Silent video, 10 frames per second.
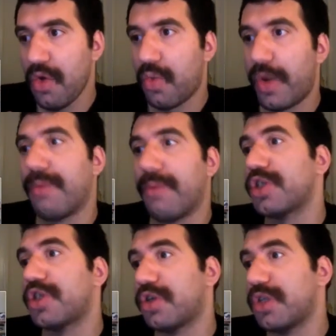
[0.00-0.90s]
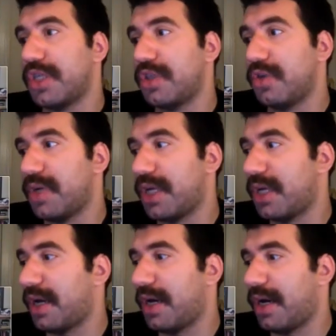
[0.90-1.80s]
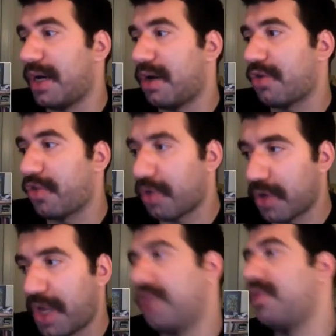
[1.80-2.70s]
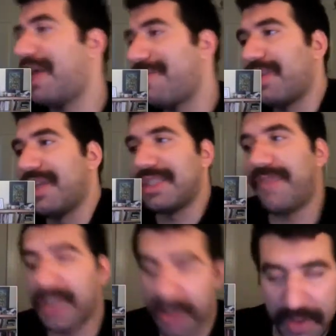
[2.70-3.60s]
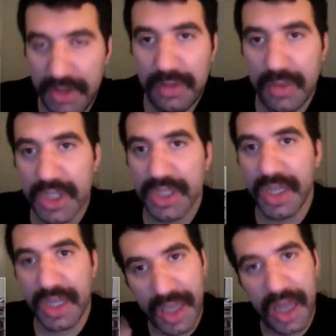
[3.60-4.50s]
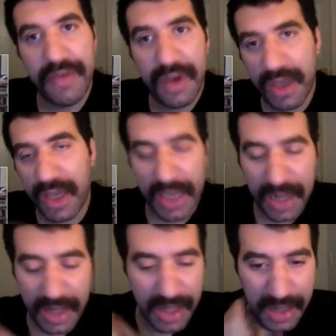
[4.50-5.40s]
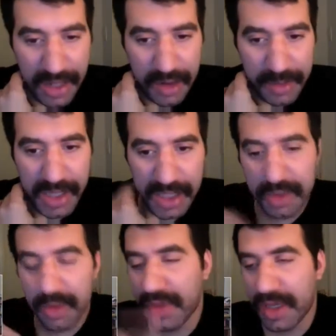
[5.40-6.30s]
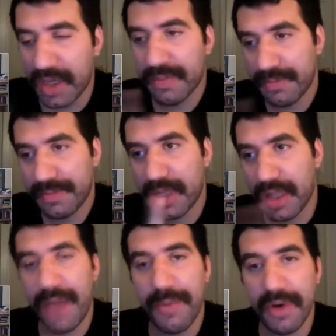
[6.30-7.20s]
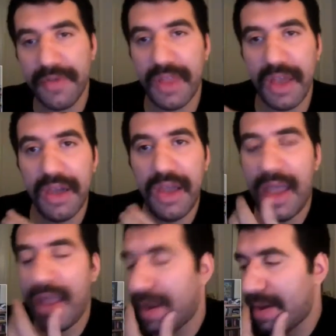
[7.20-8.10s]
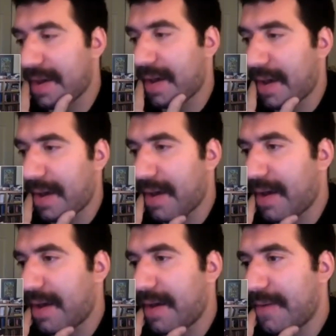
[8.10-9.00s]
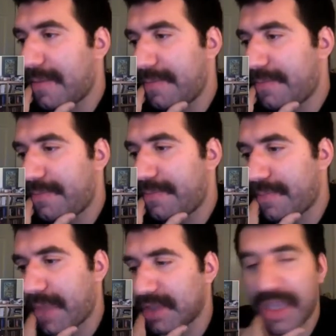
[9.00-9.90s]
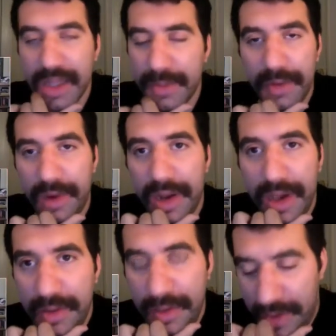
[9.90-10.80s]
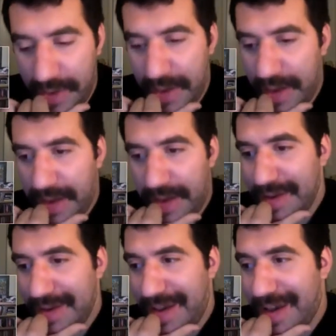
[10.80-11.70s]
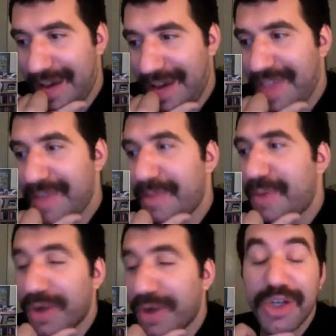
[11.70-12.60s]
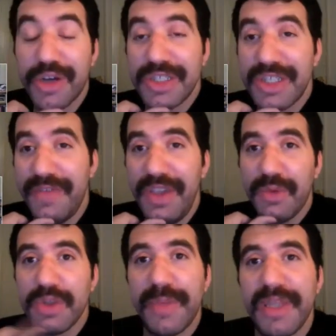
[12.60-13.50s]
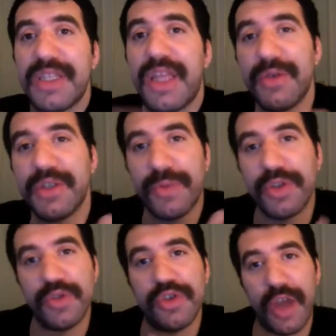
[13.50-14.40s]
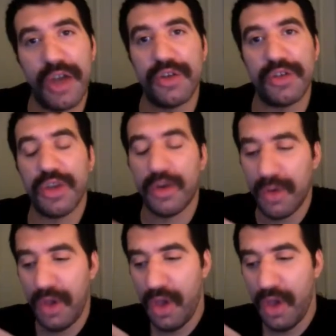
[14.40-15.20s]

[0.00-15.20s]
we are most currently doing uh, our third annual Everything Is Festival, which is like a kind of a I can get into that later, but that's sort of like a collaborative thing, and uh, that's killing me right now. And uh, and then my work at Current TV was basically I was a producer editor, so